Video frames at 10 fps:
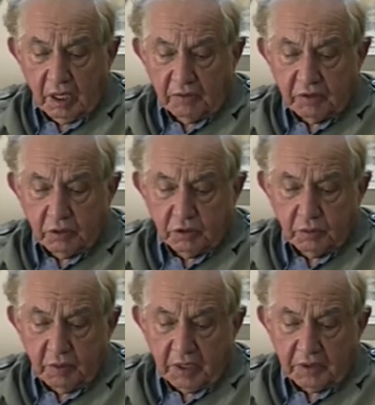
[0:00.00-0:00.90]
I've
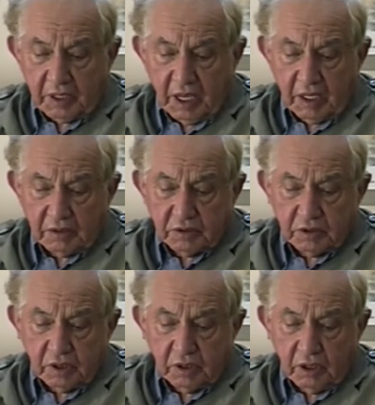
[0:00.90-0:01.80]
told you about the
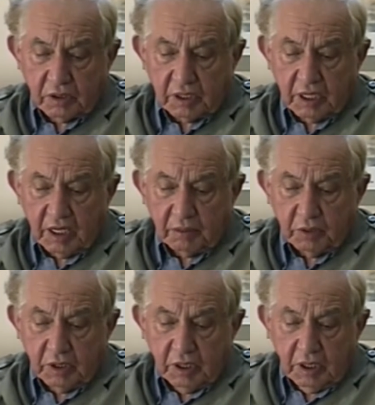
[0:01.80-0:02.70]
Cowes Yacht
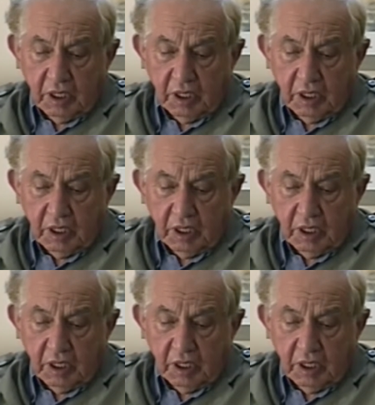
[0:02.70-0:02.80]
Club.